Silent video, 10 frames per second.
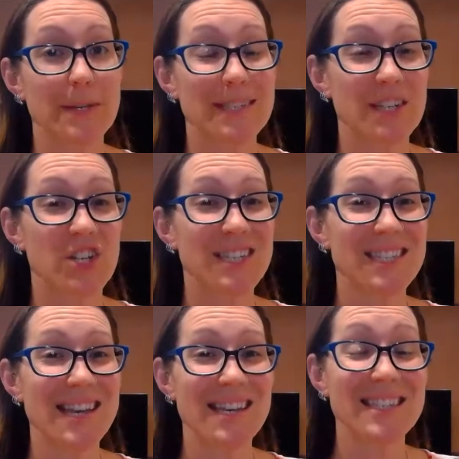be
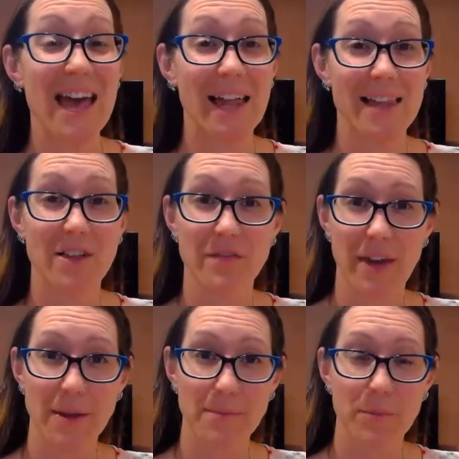suggesting is
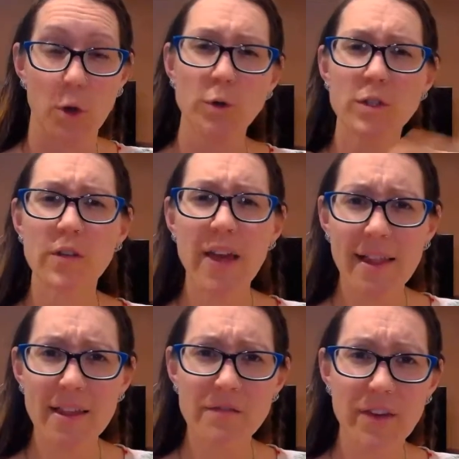LLV. Who's on the
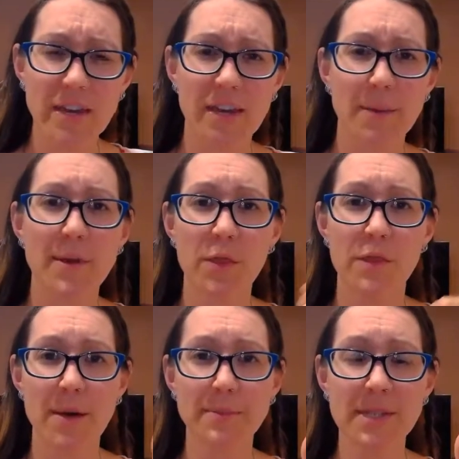LLV? Give me a
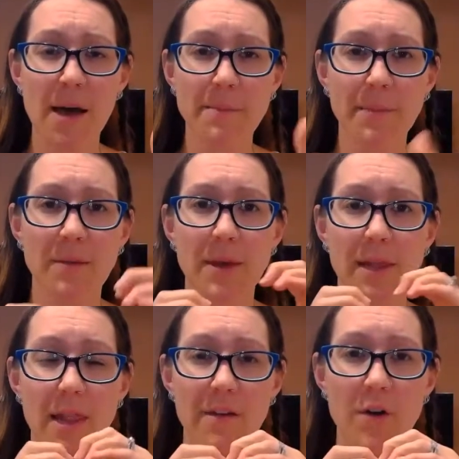thumbs up, give me a
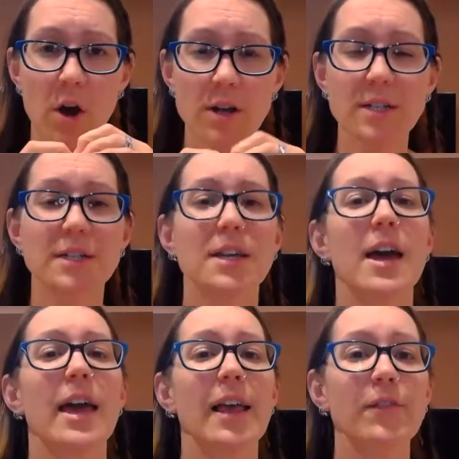love heart
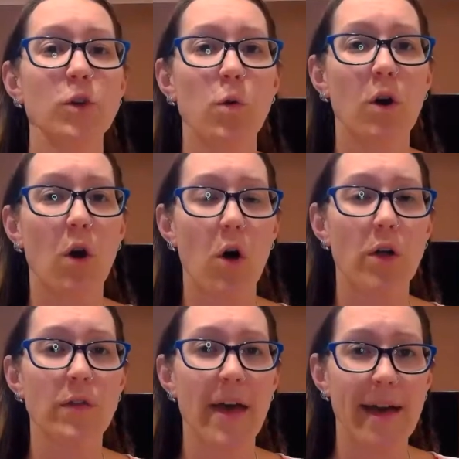if you are
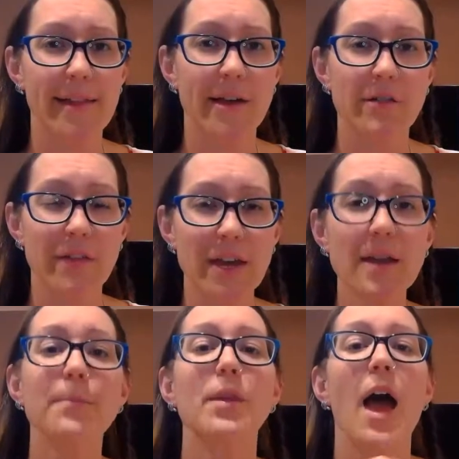on the LLV.